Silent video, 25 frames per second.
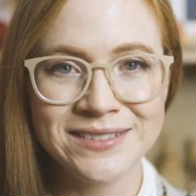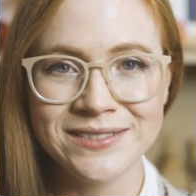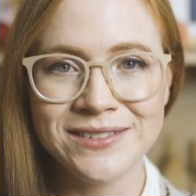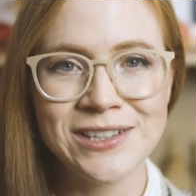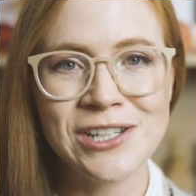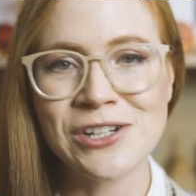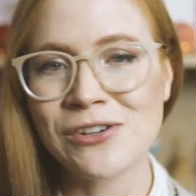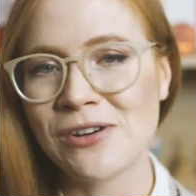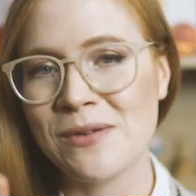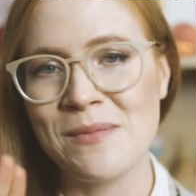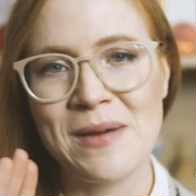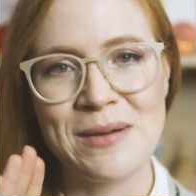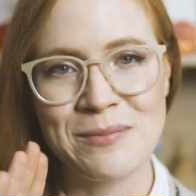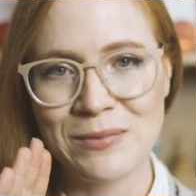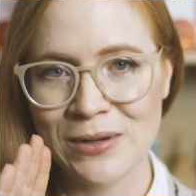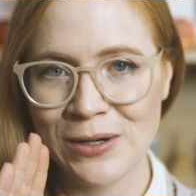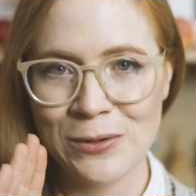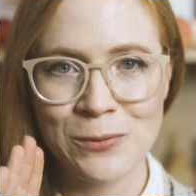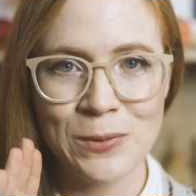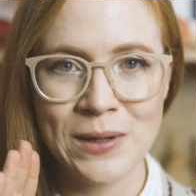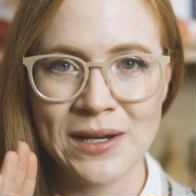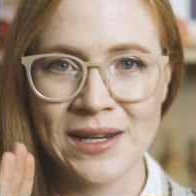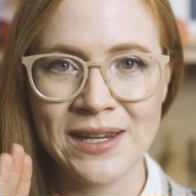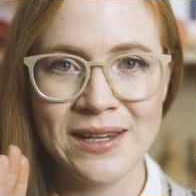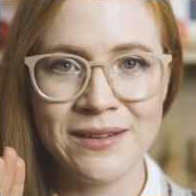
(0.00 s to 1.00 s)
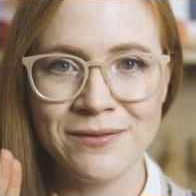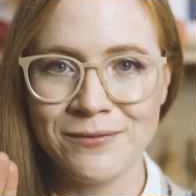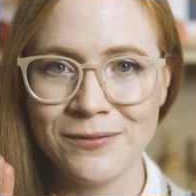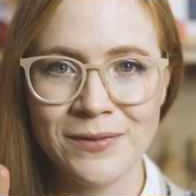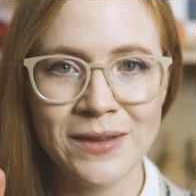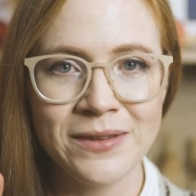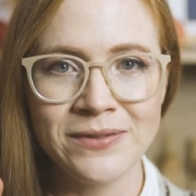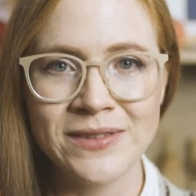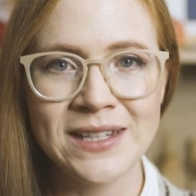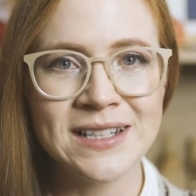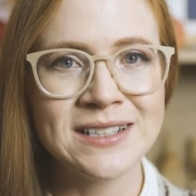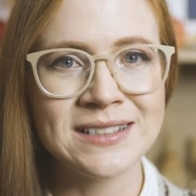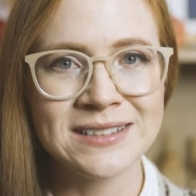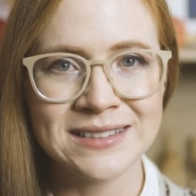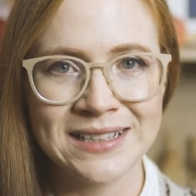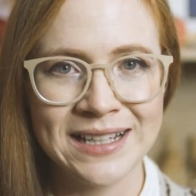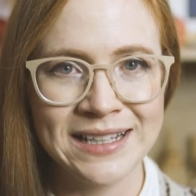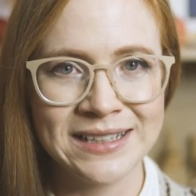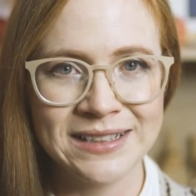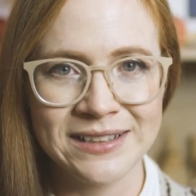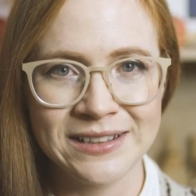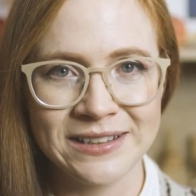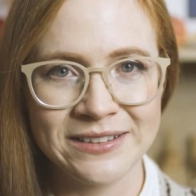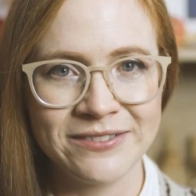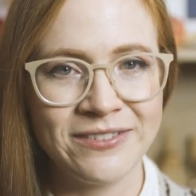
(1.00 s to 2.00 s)
You remember we didn't
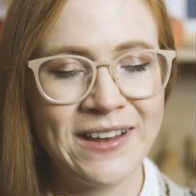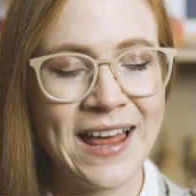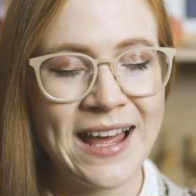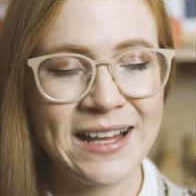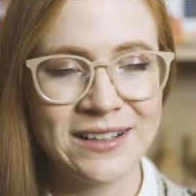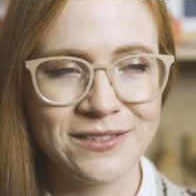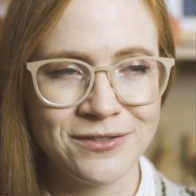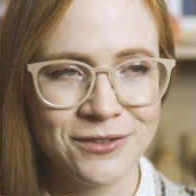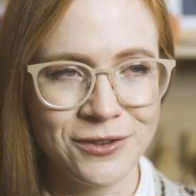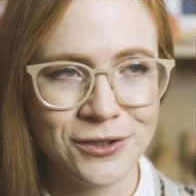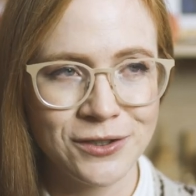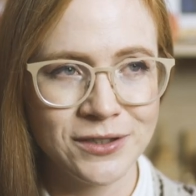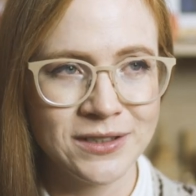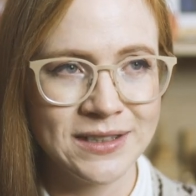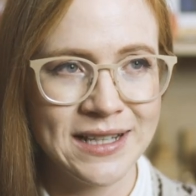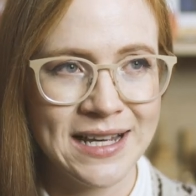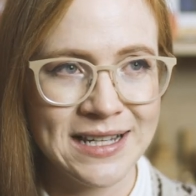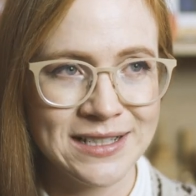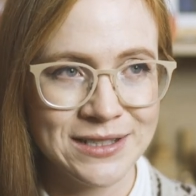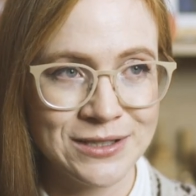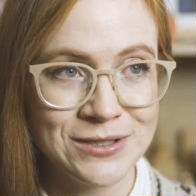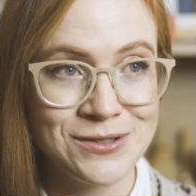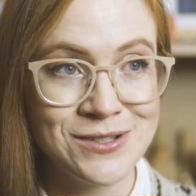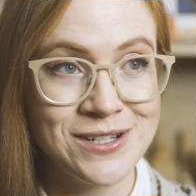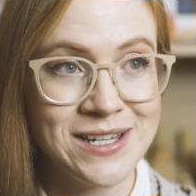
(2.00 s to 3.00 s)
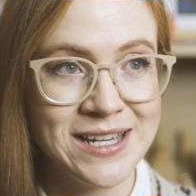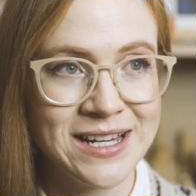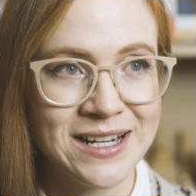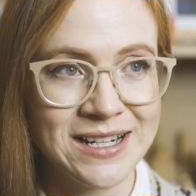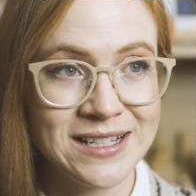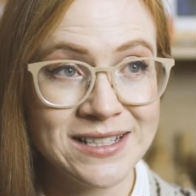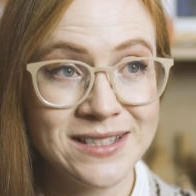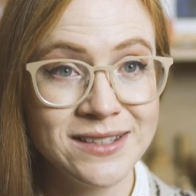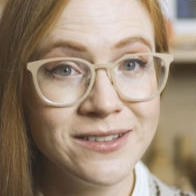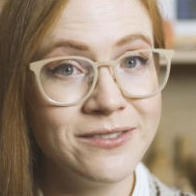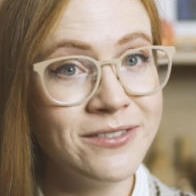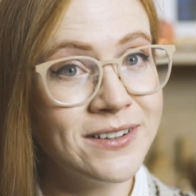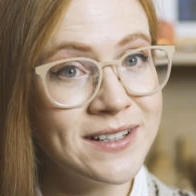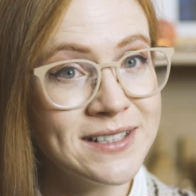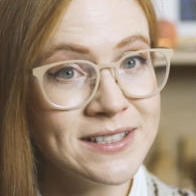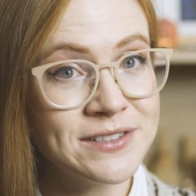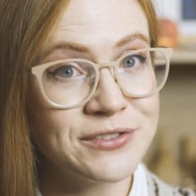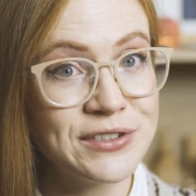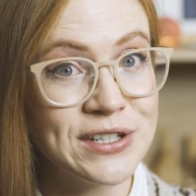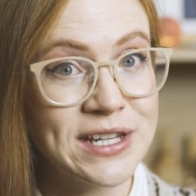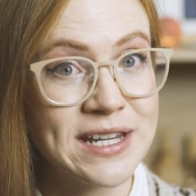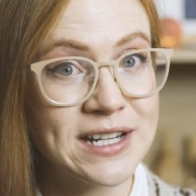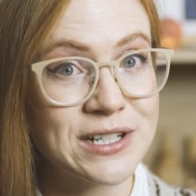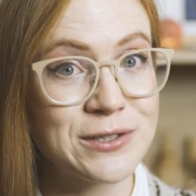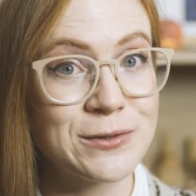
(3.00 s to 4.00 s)
like that flat for the last 2 years. The first
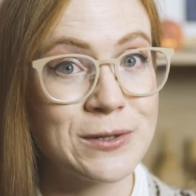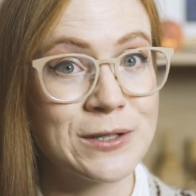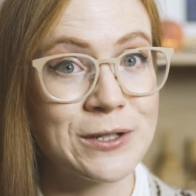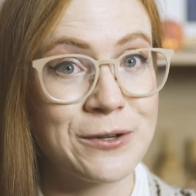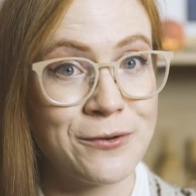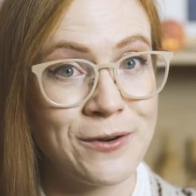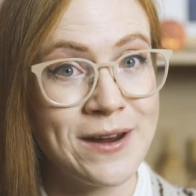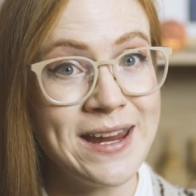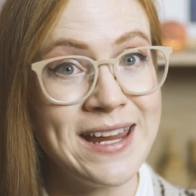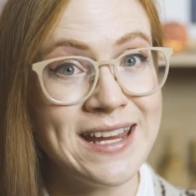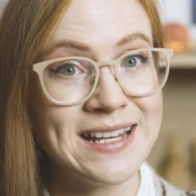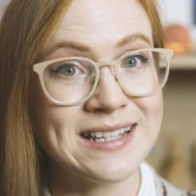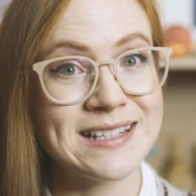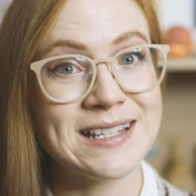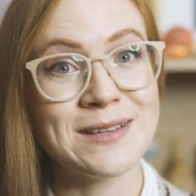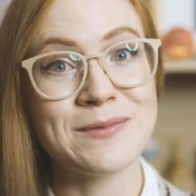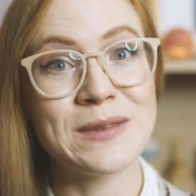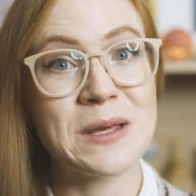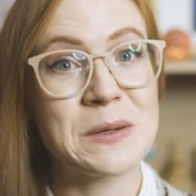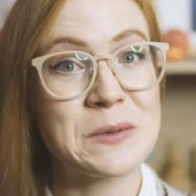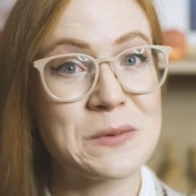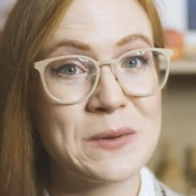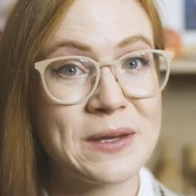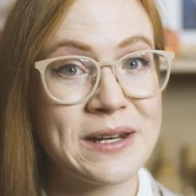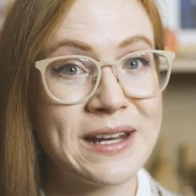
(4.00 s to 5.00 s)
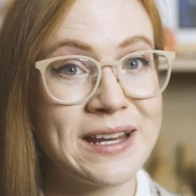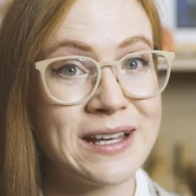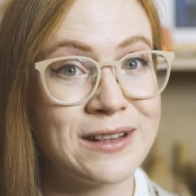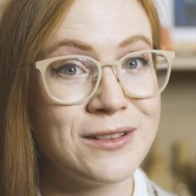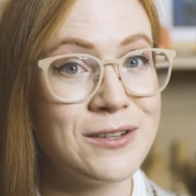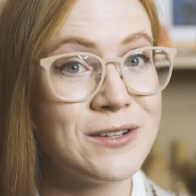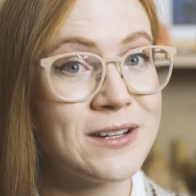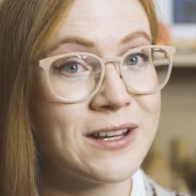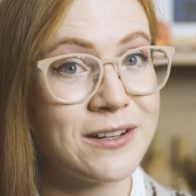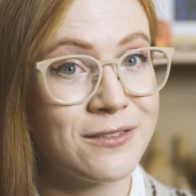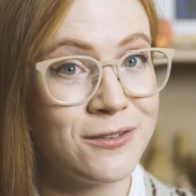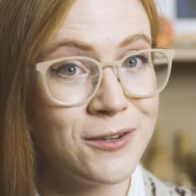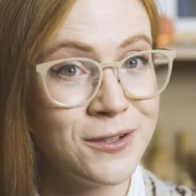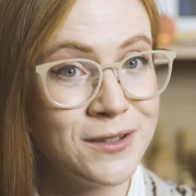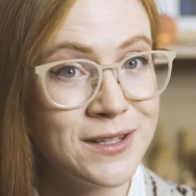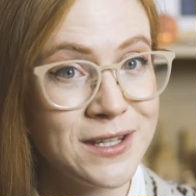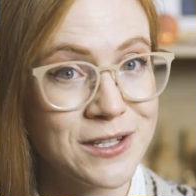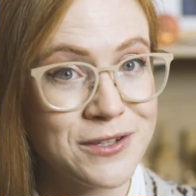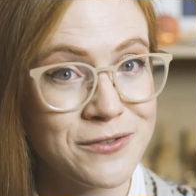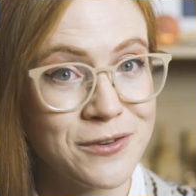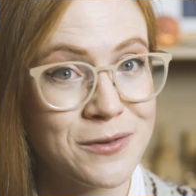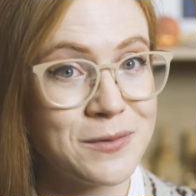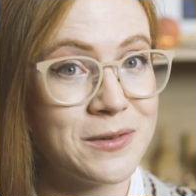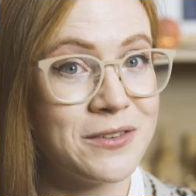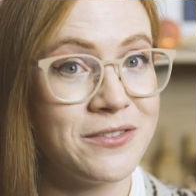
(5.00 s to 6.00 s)
3 years were great. Sometimes when I look at
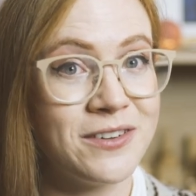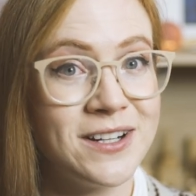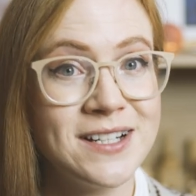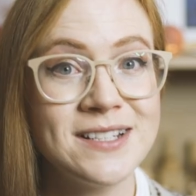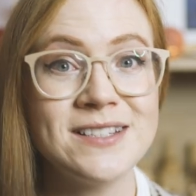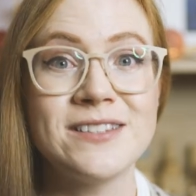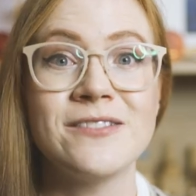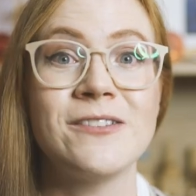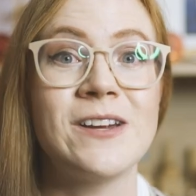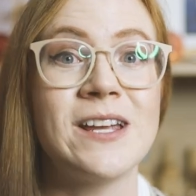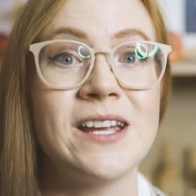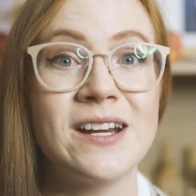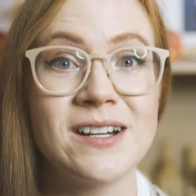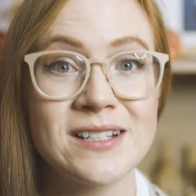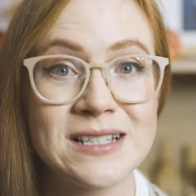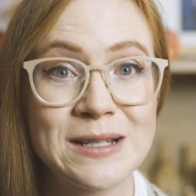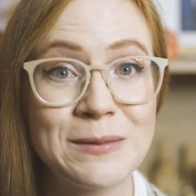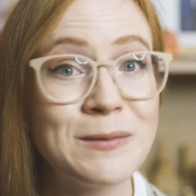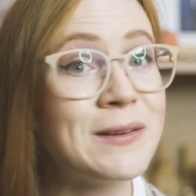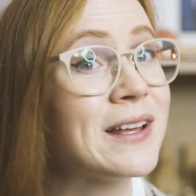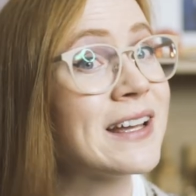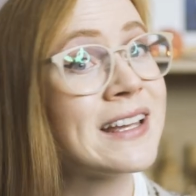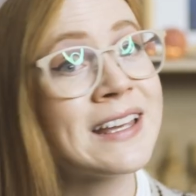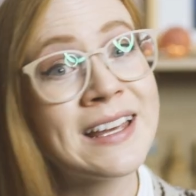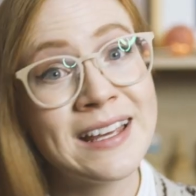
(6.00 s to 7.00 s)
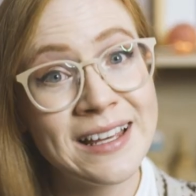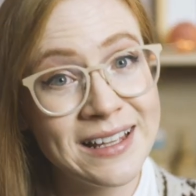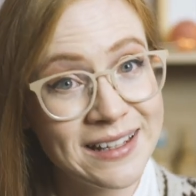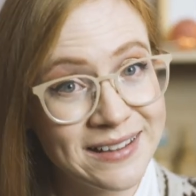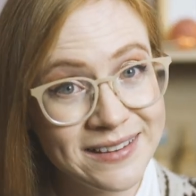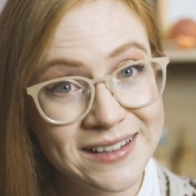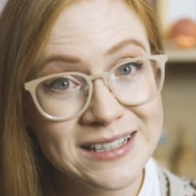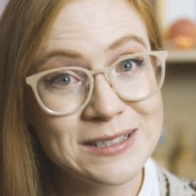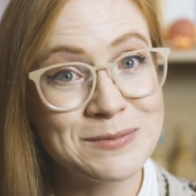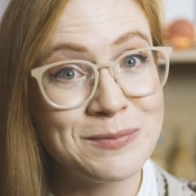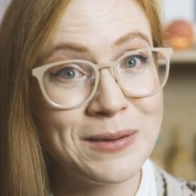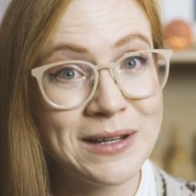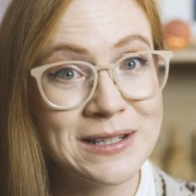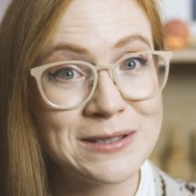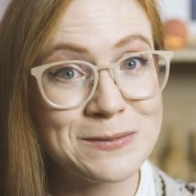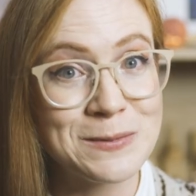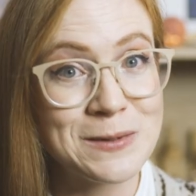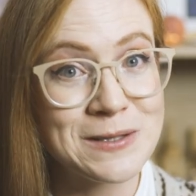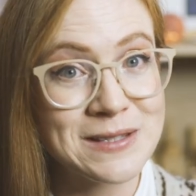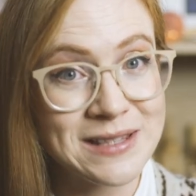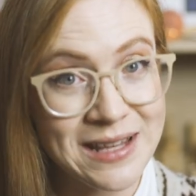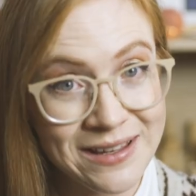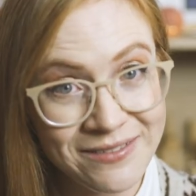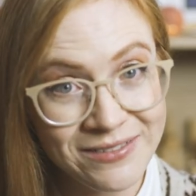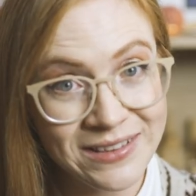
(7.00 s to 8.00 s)
footage from the first 3 years, I'm like, this place
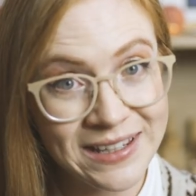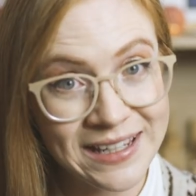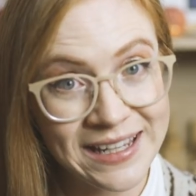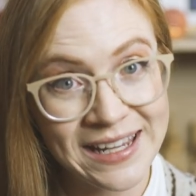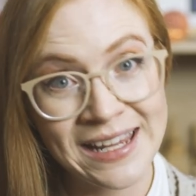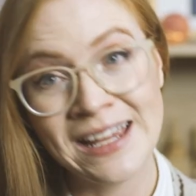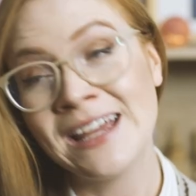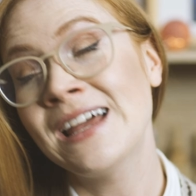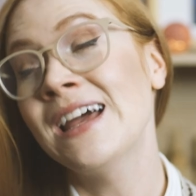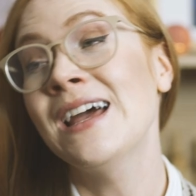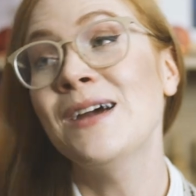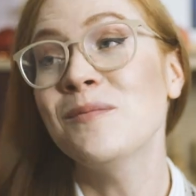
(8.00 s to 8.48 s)
was lovely.